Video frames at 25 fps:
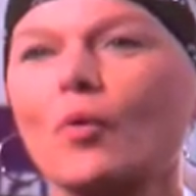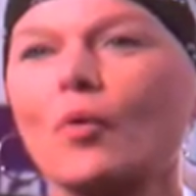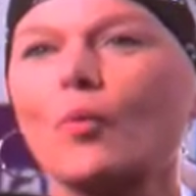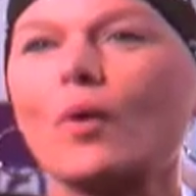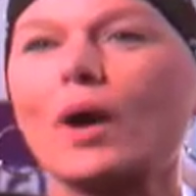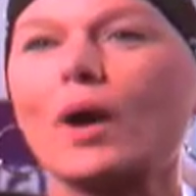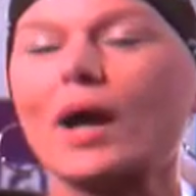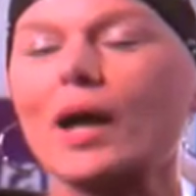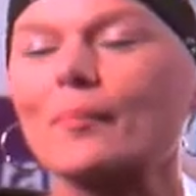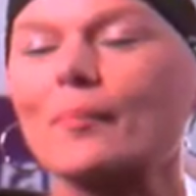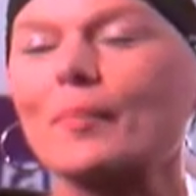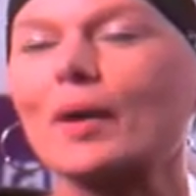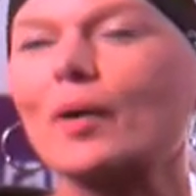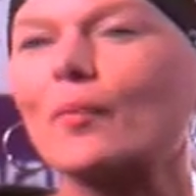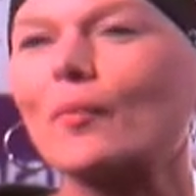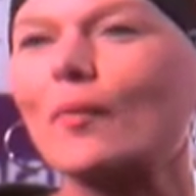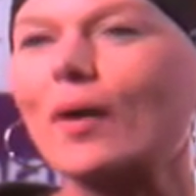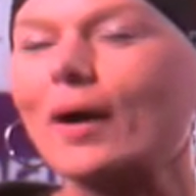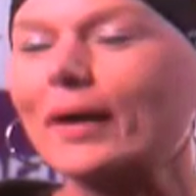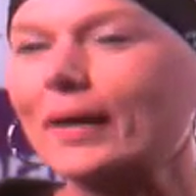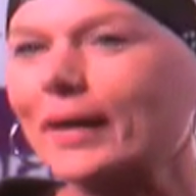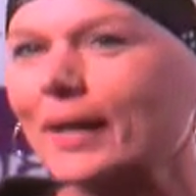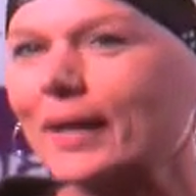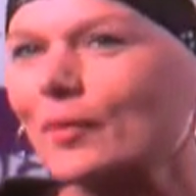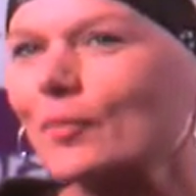Why am I
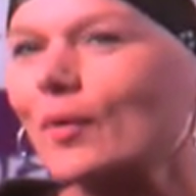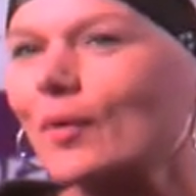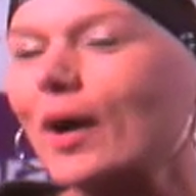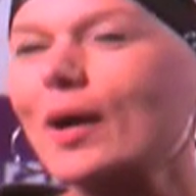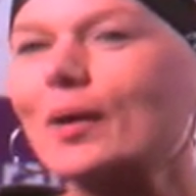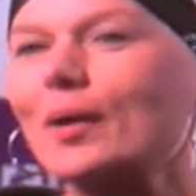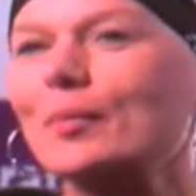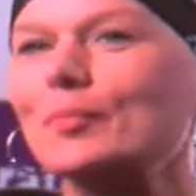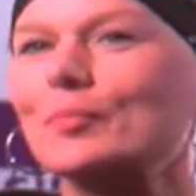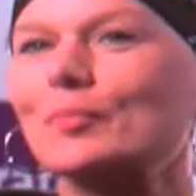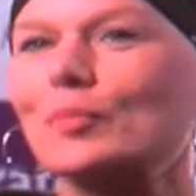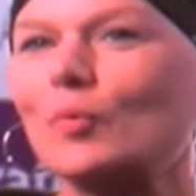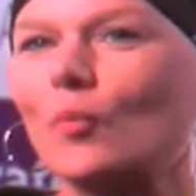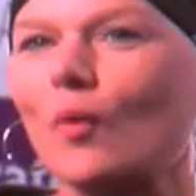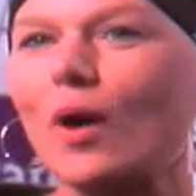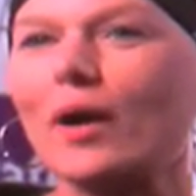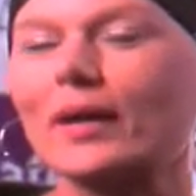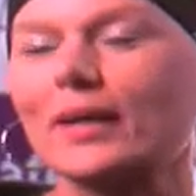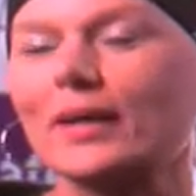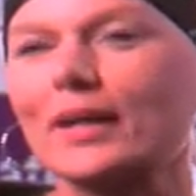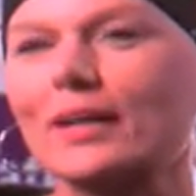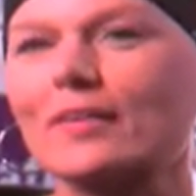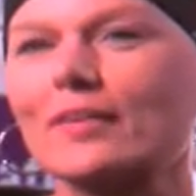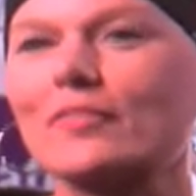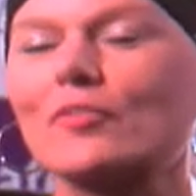walking? I'm
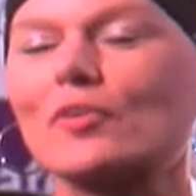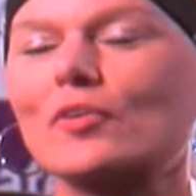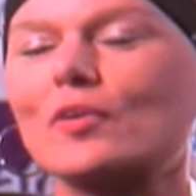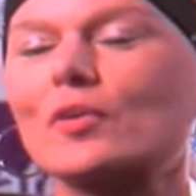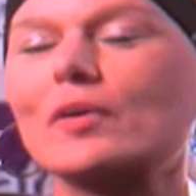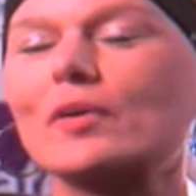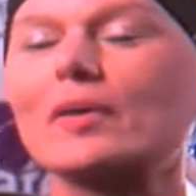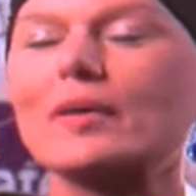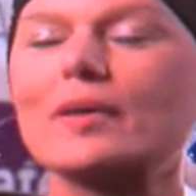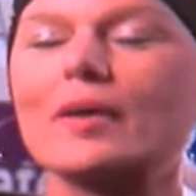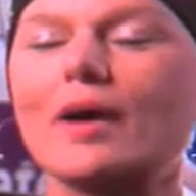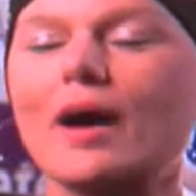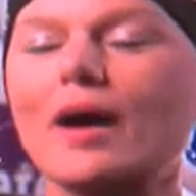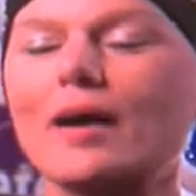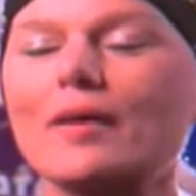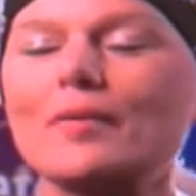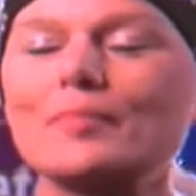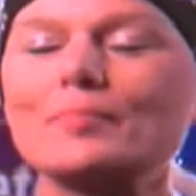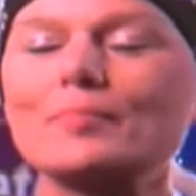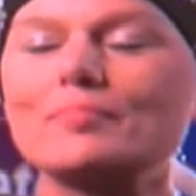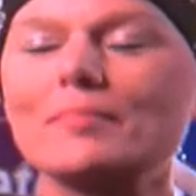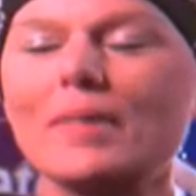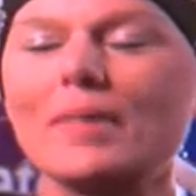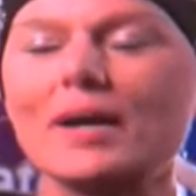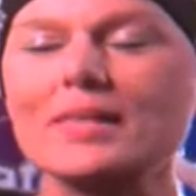walking for
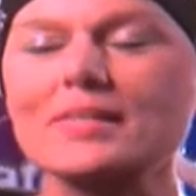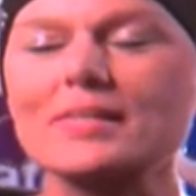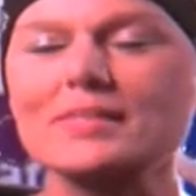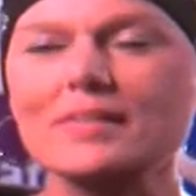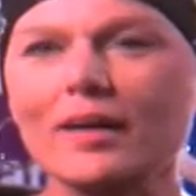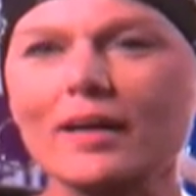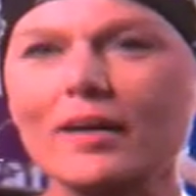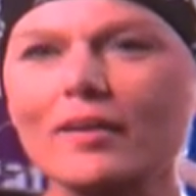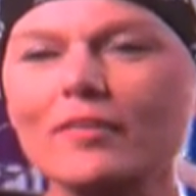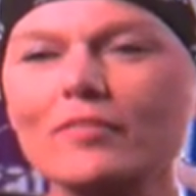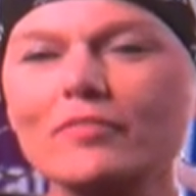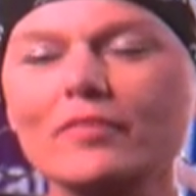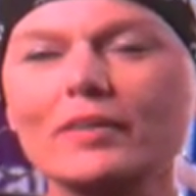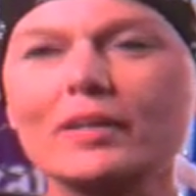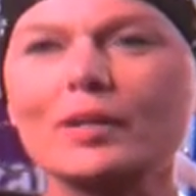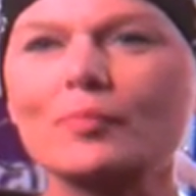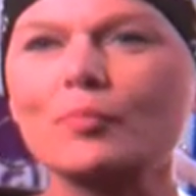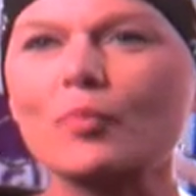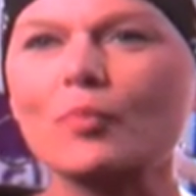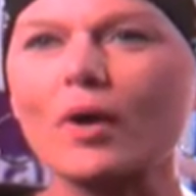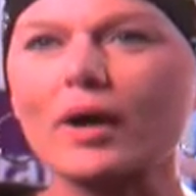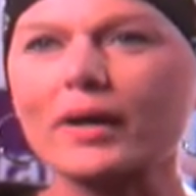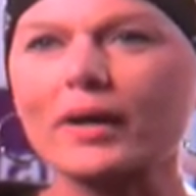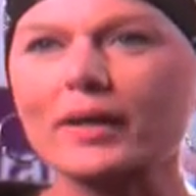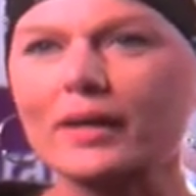myself, and
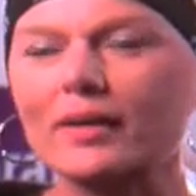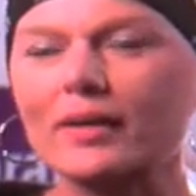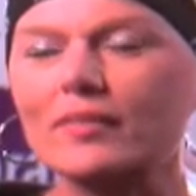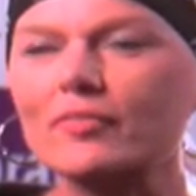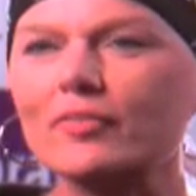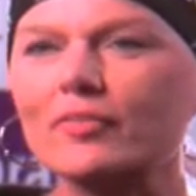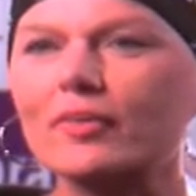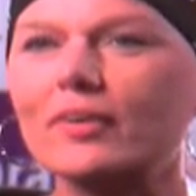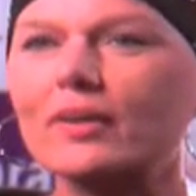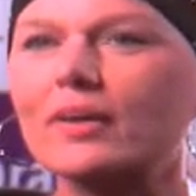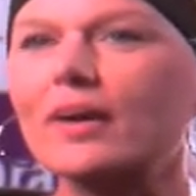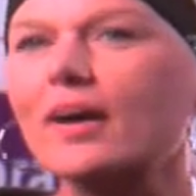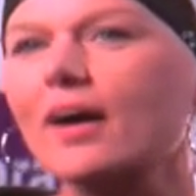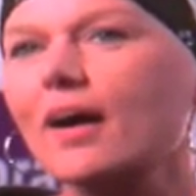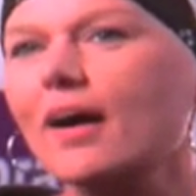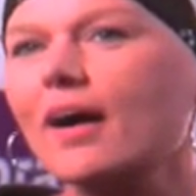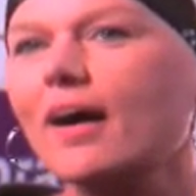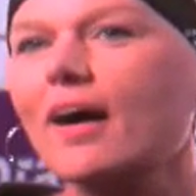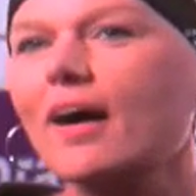I'm walking for